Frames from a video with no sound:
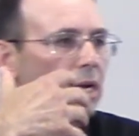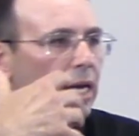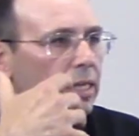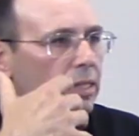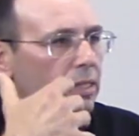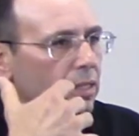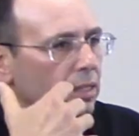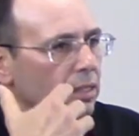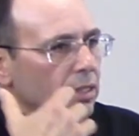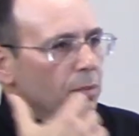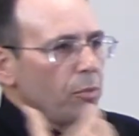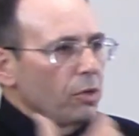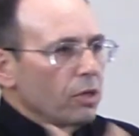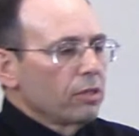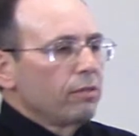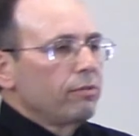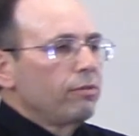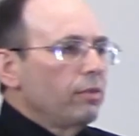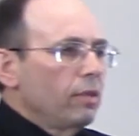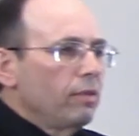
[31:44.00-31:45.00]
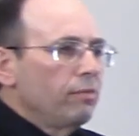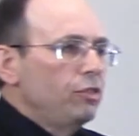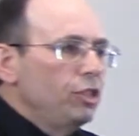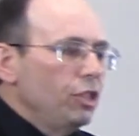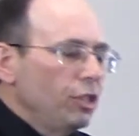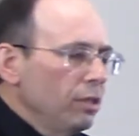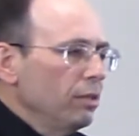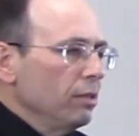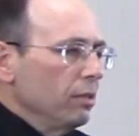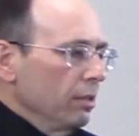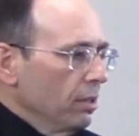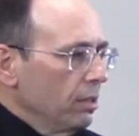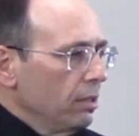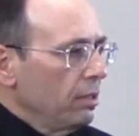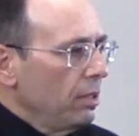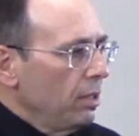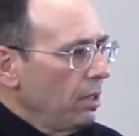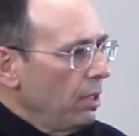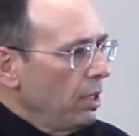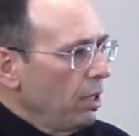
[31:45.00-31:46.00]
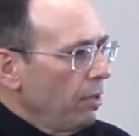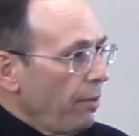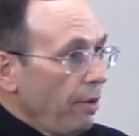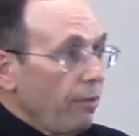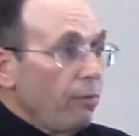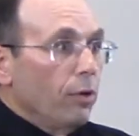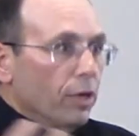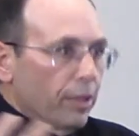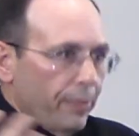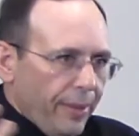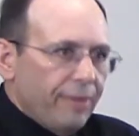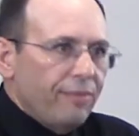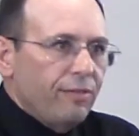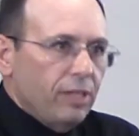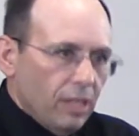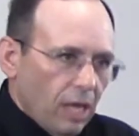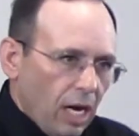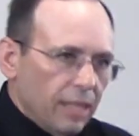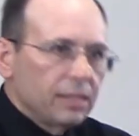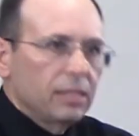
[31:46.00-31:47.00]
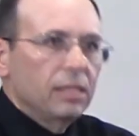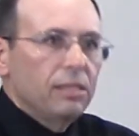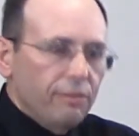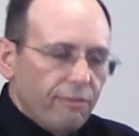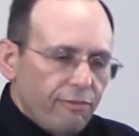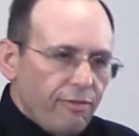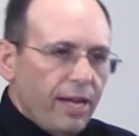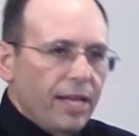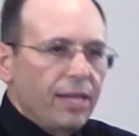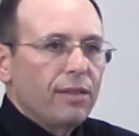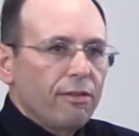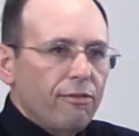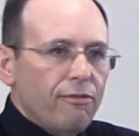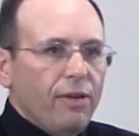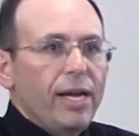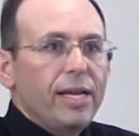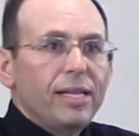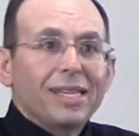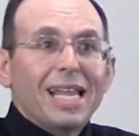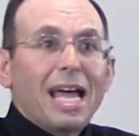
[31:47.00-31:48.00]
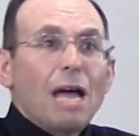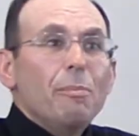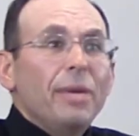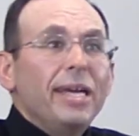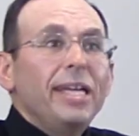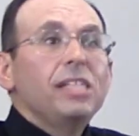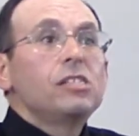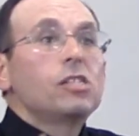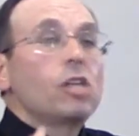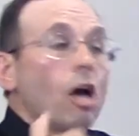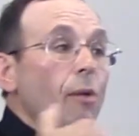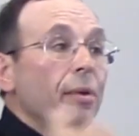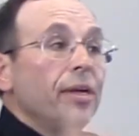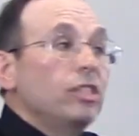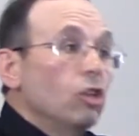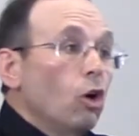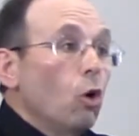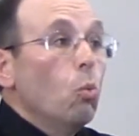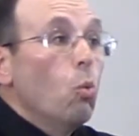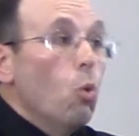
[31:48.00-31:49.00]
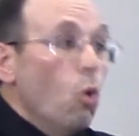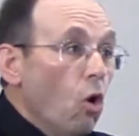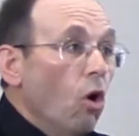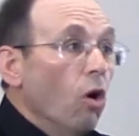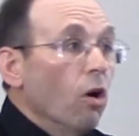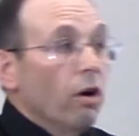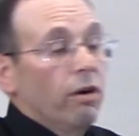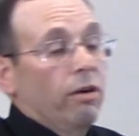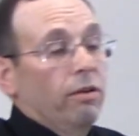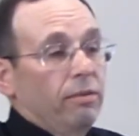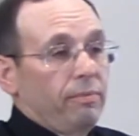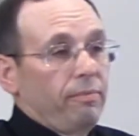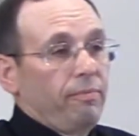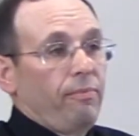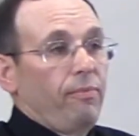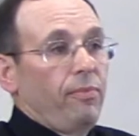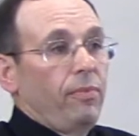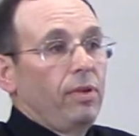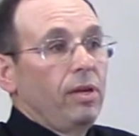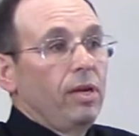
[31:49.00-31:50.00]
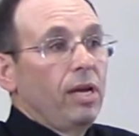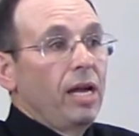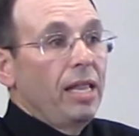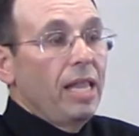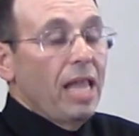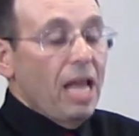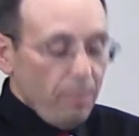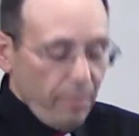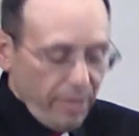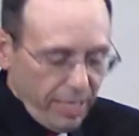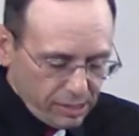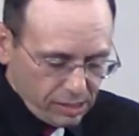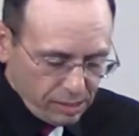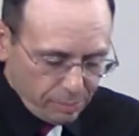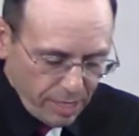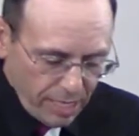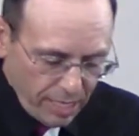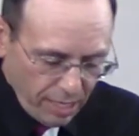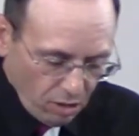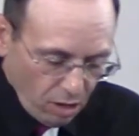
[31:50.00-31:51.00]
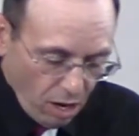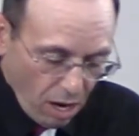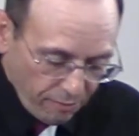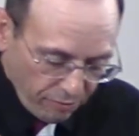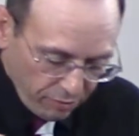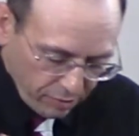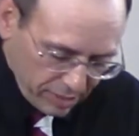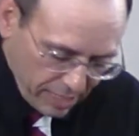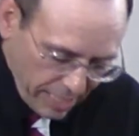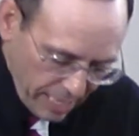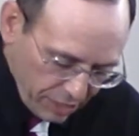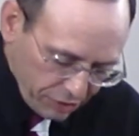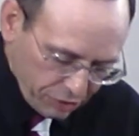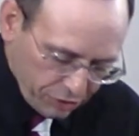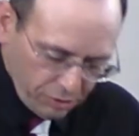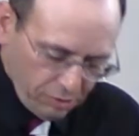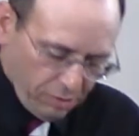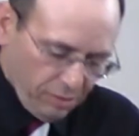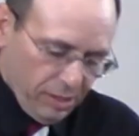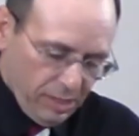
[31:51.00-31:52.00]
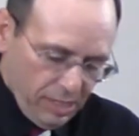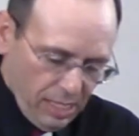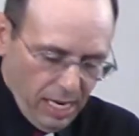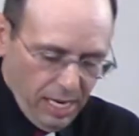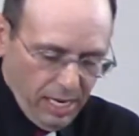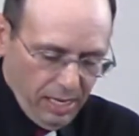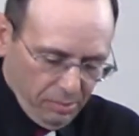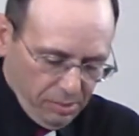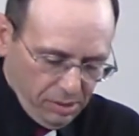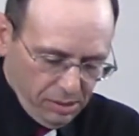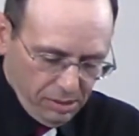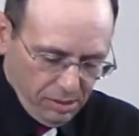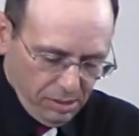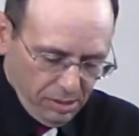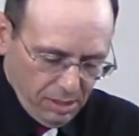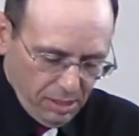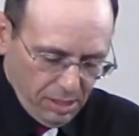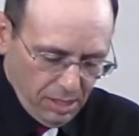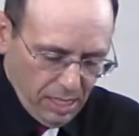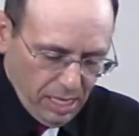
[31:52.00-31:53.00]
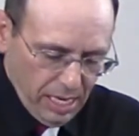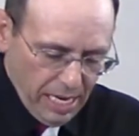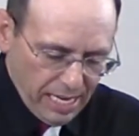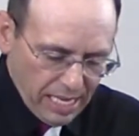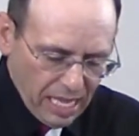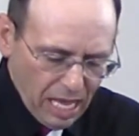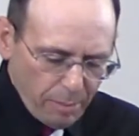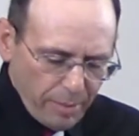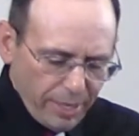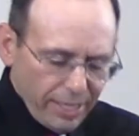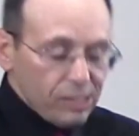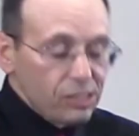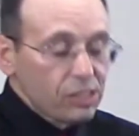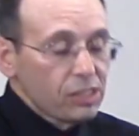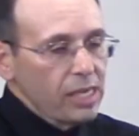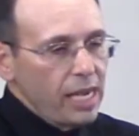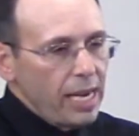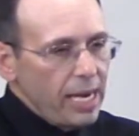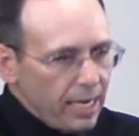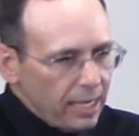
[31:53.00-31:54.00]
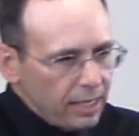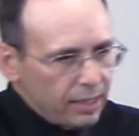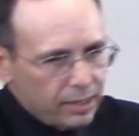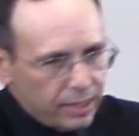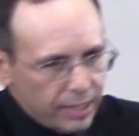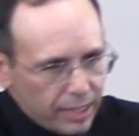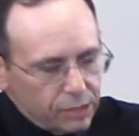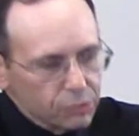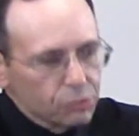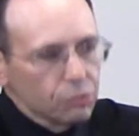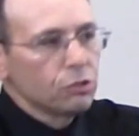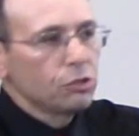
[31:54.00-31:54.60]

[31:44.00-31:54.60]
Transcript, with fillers: the book of Jude. We've got to defend the faith, and that means going to war, and that means being confrontational at times, and that means saying things or